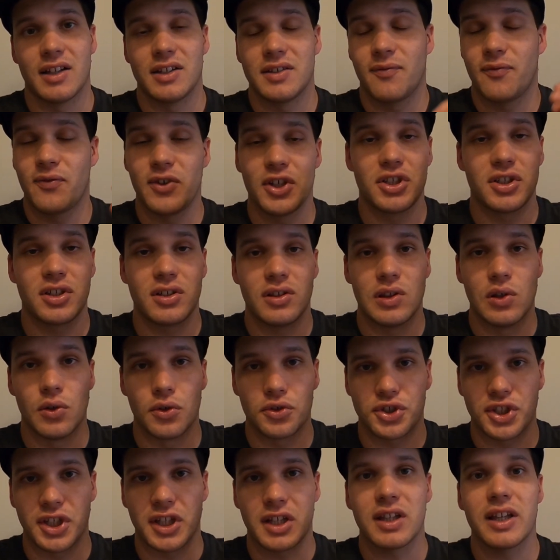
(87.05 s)
fish
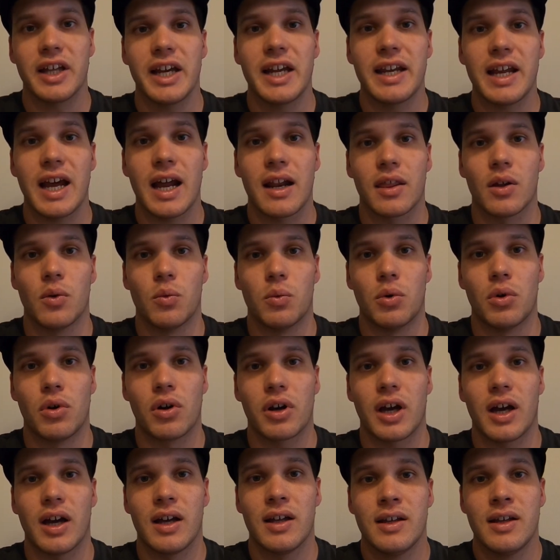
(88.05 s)
launching clean out of the
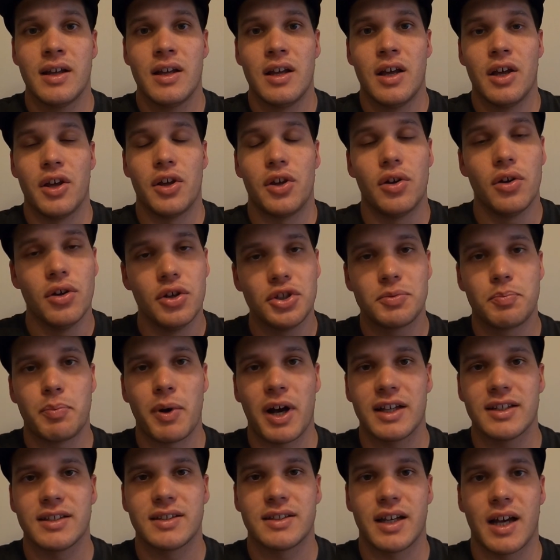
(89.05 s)
water, huge
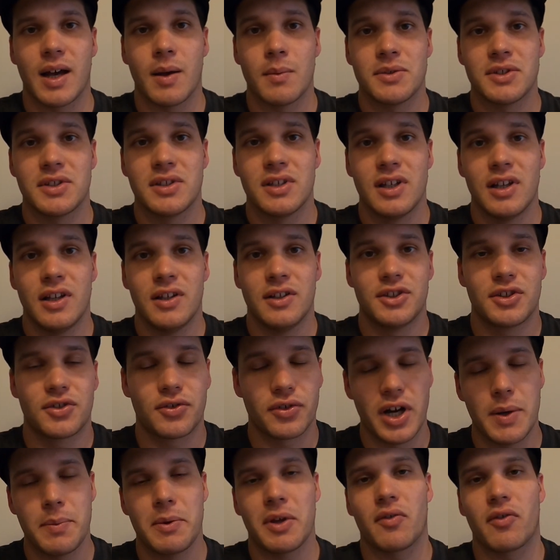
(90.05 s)
bust ups,
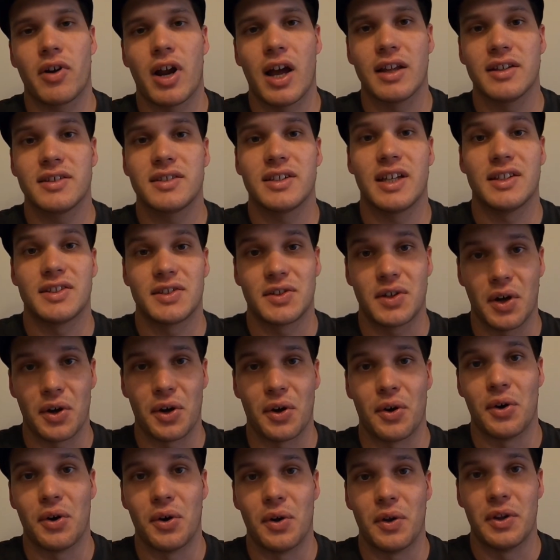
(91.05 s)
screaming runs. It's got it
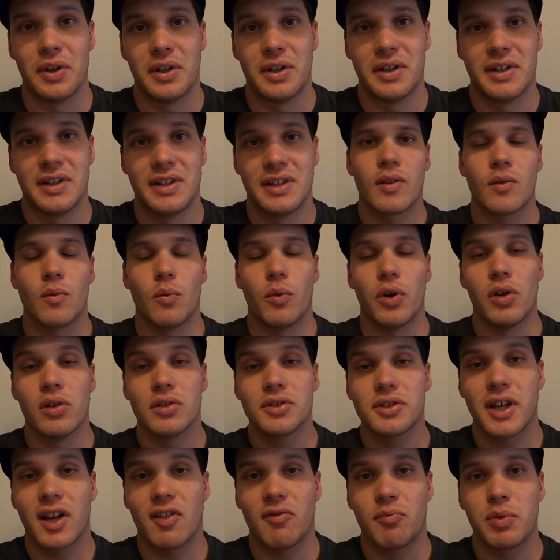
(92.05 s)
all. We
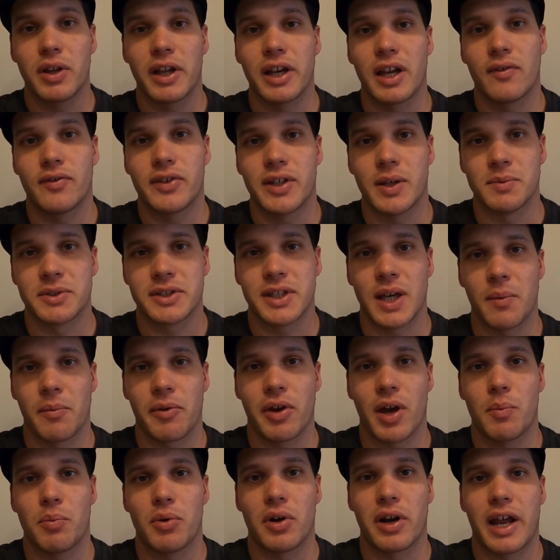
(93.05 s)
also have plenty of tips coming
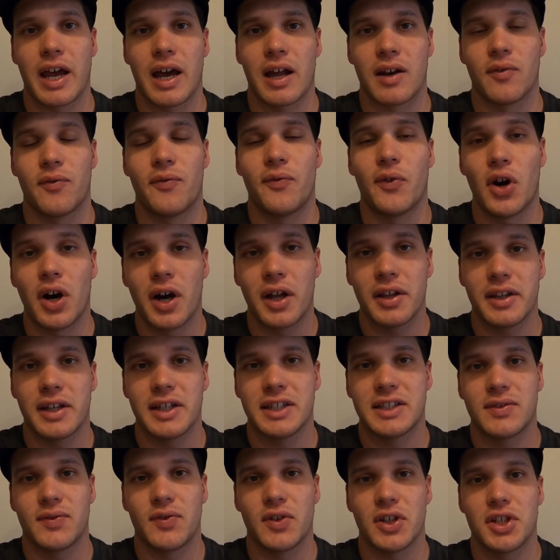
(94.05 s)
up on how to find
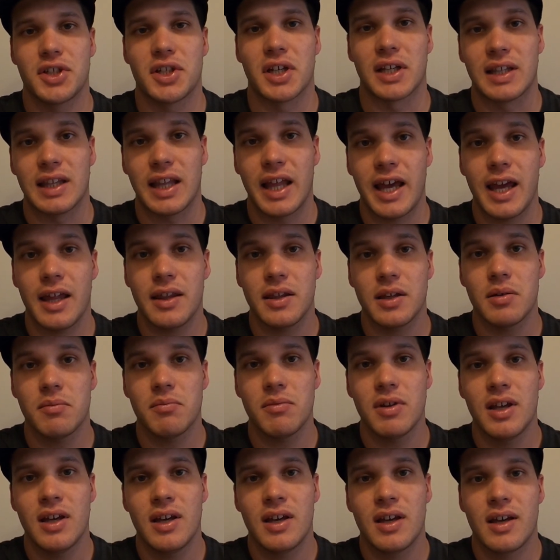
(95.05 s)
these fish and land
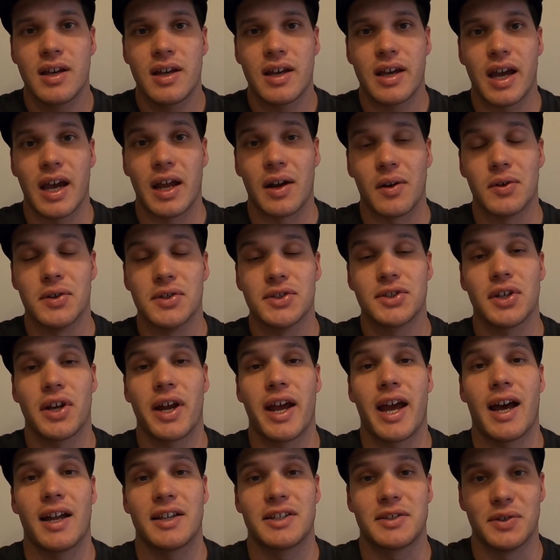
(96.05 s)
them, and also
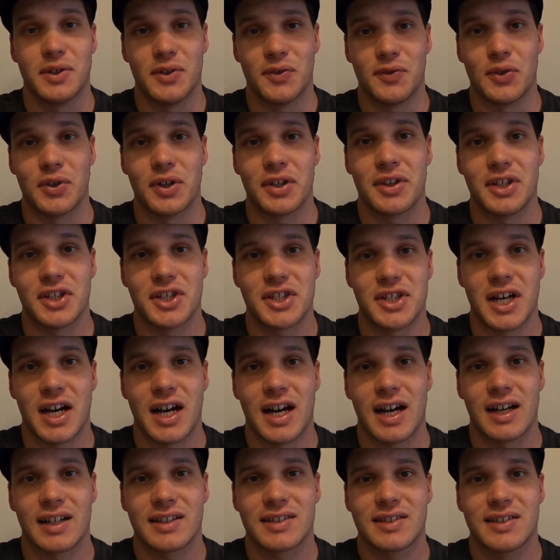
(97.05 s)
how to avoid the
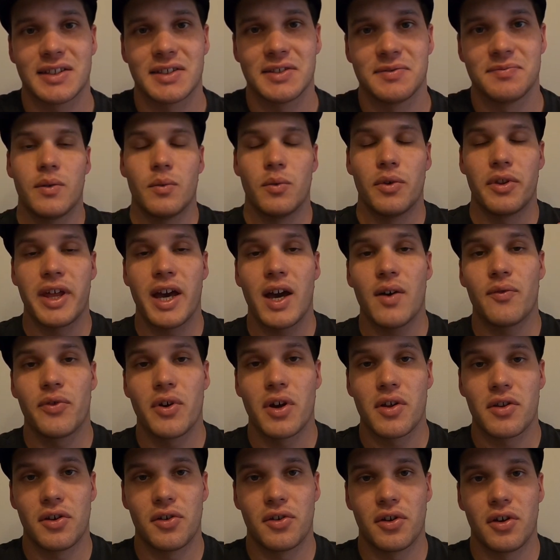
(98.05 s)
sharks. Without
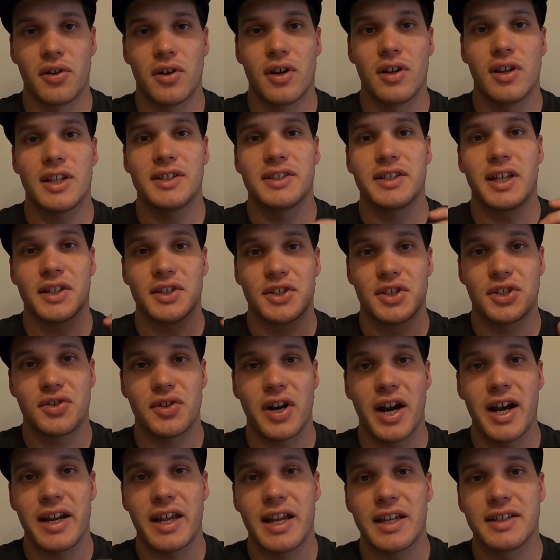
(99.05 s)
further ado, let's get
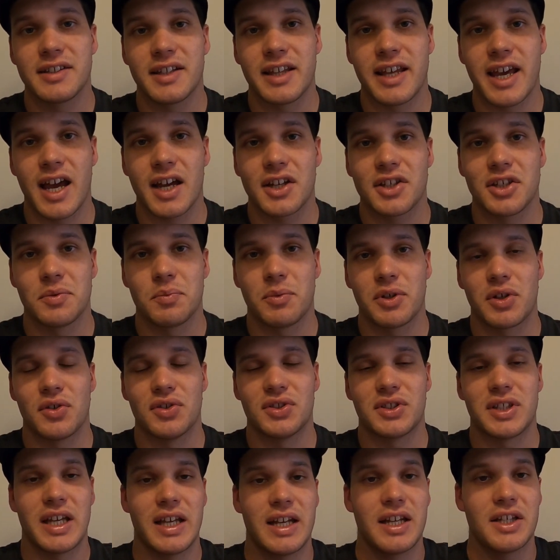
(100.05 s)
straight into the action
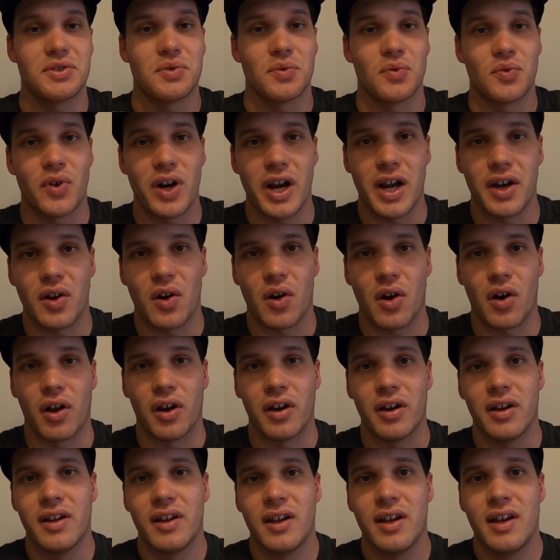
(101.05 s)
because it is red
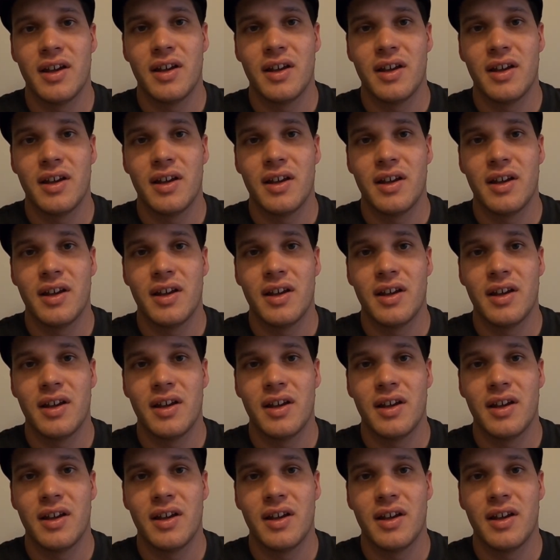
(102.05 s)
hot.